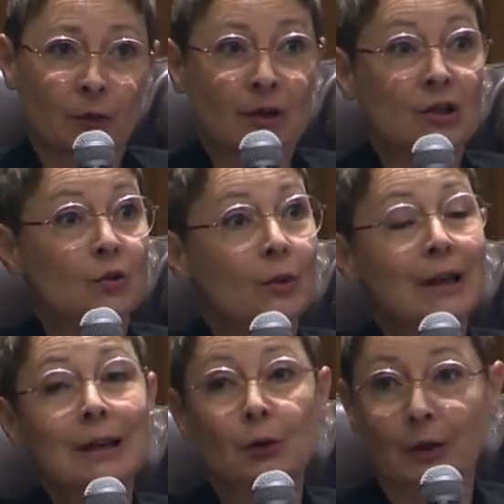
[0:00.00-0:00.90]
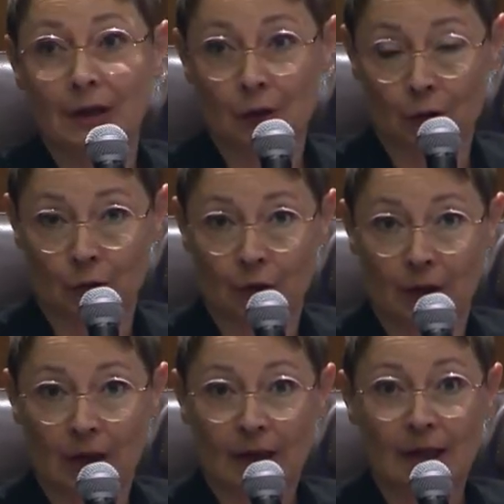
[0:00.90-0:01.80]
which is really critical
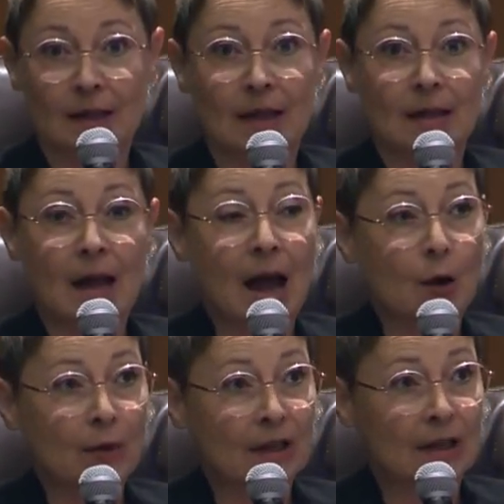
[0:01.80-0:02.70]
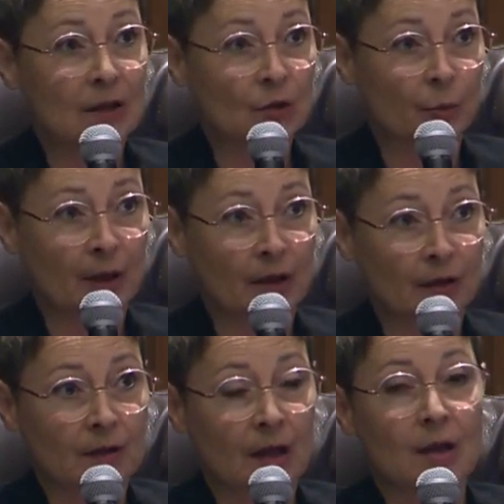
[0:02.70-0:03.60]
in how we need to
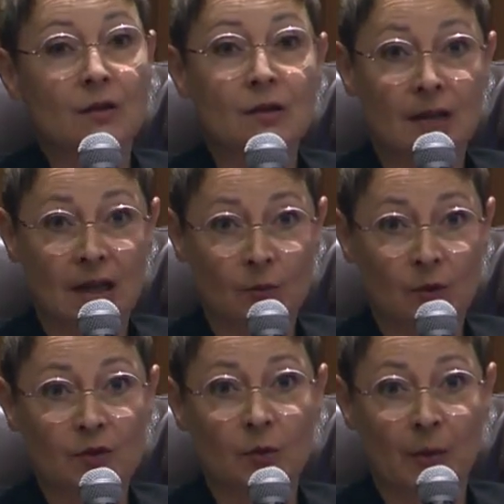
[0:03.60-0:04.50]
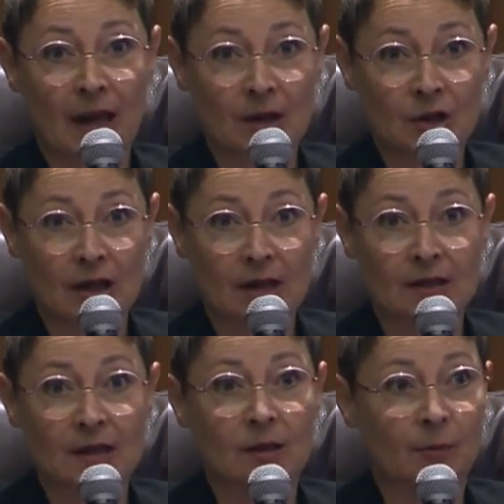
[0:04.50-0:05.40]
build sustainable supply
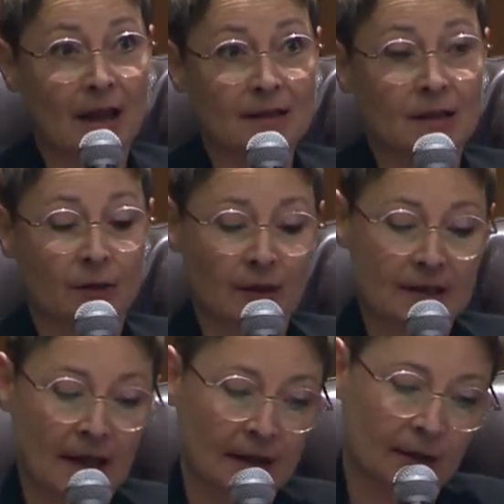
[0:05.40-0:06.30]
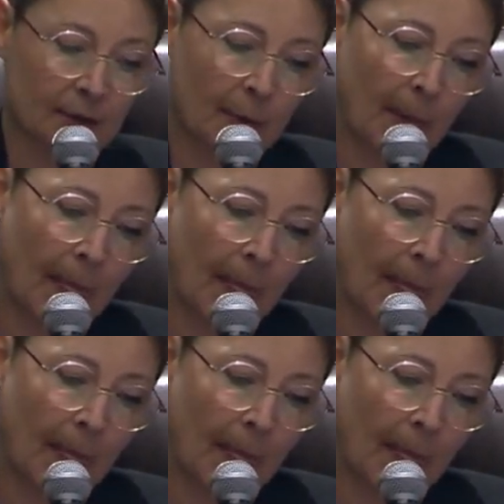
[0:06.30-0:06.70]
chains in plastic recycle.